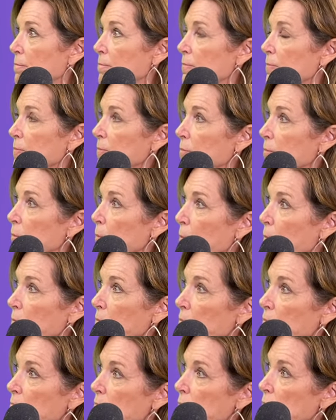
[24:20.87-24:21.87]

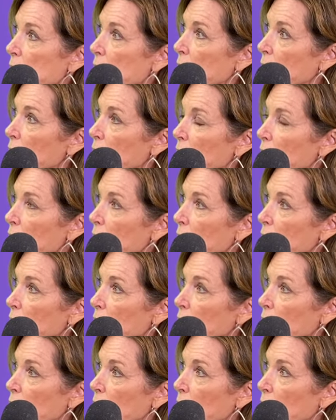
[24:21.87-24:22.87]

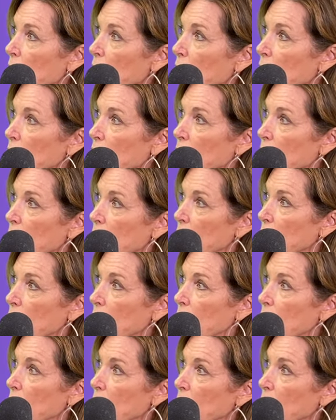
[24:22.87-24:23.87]

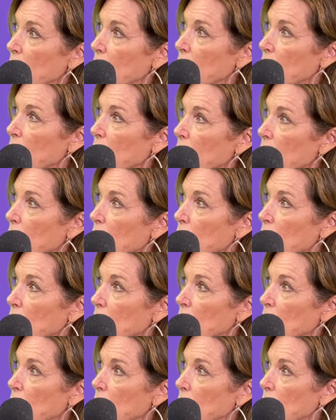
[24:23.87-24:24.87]

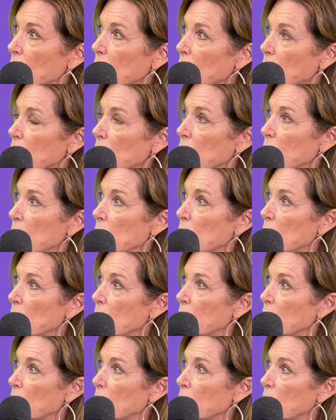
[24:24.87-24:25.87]

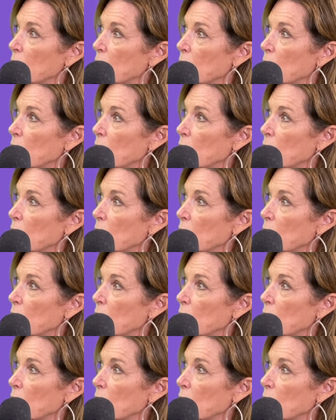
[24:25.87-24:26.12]
(silent)